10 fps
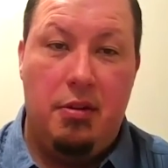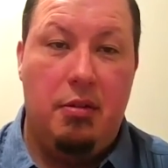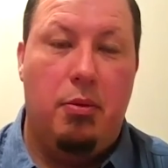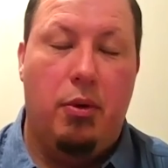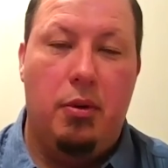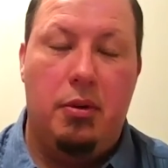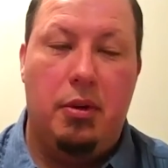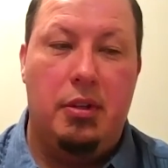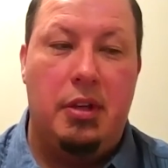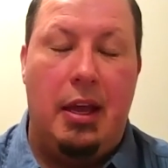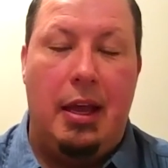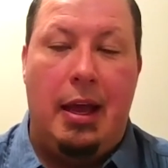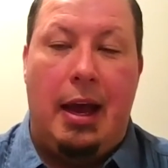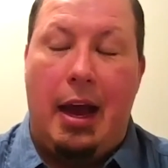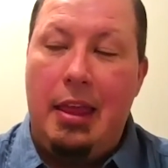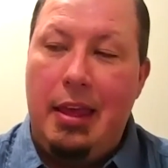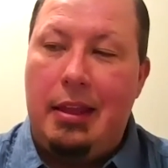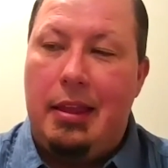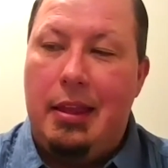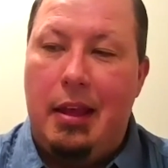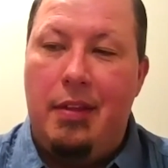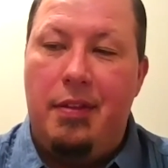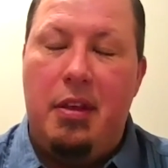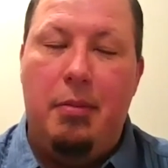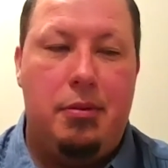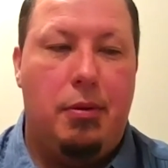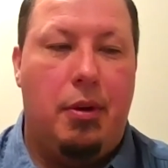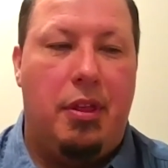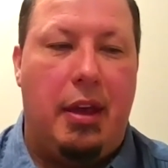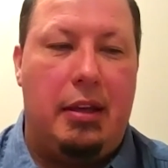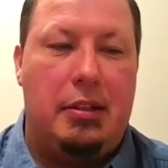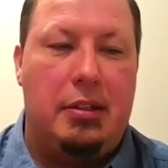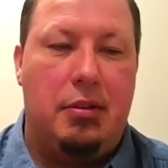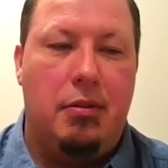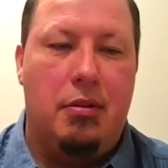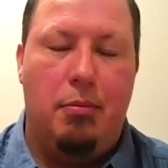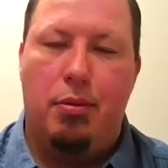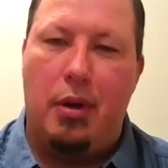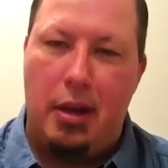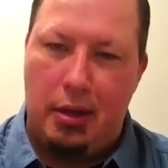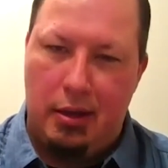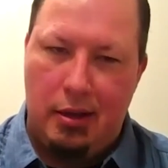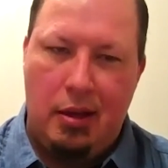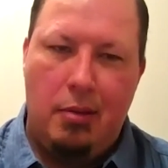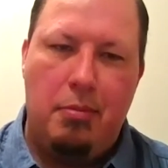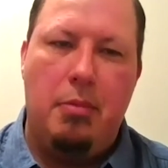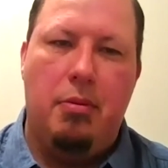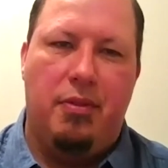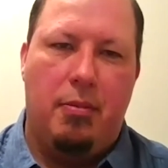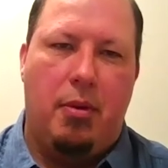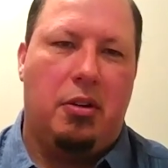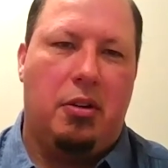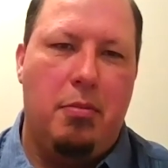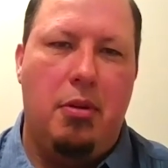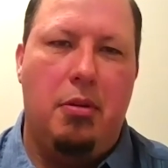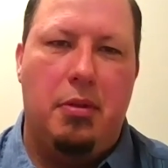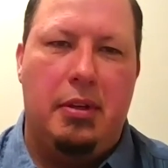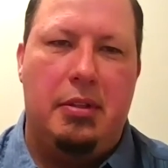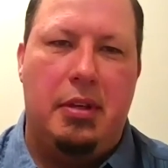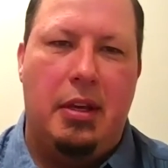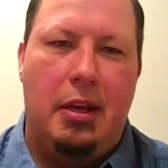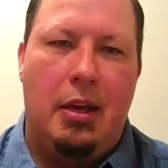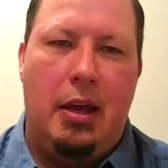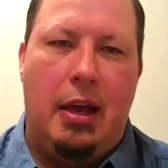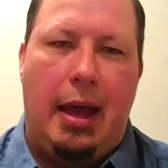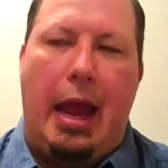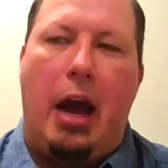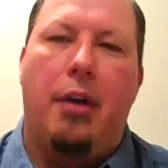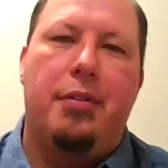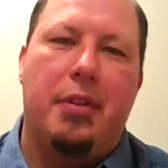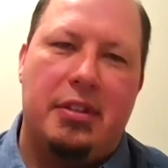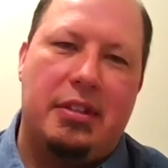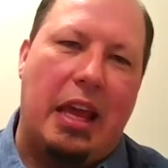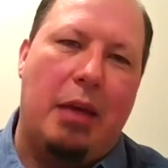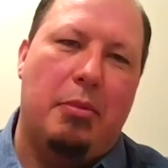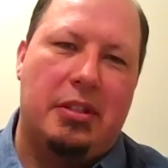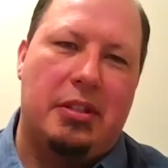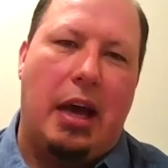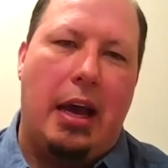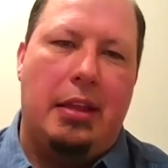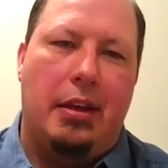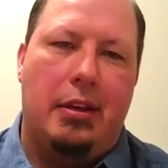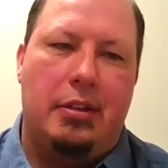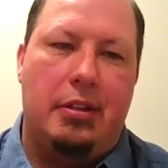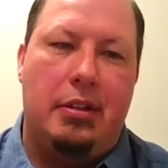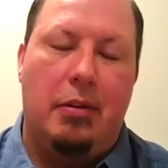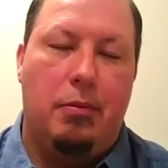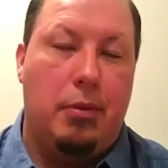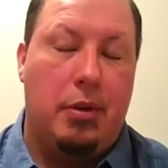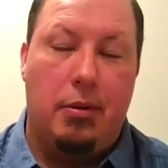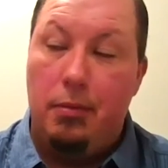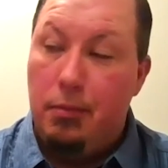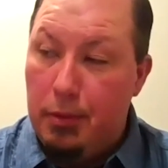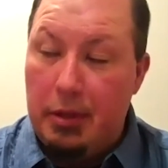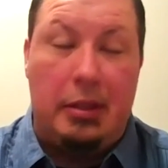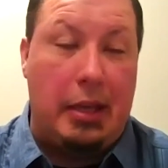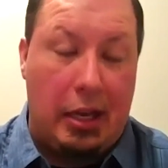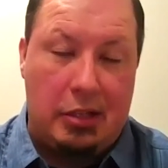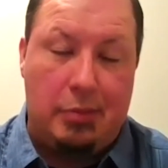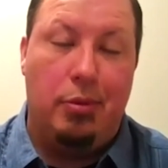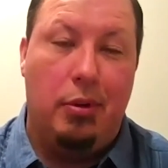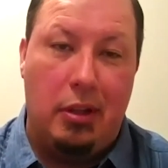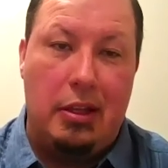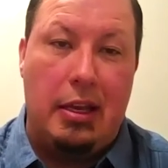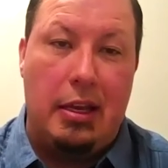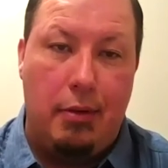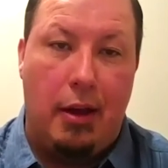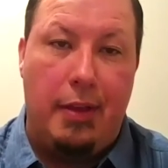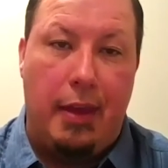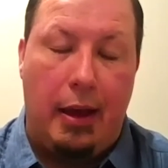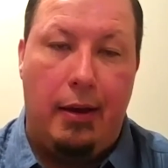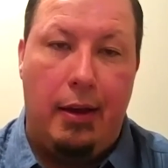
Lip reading: You're important to us. I think them sort of things is going to bring people from our communities out to stand beside us that we desperately need right now.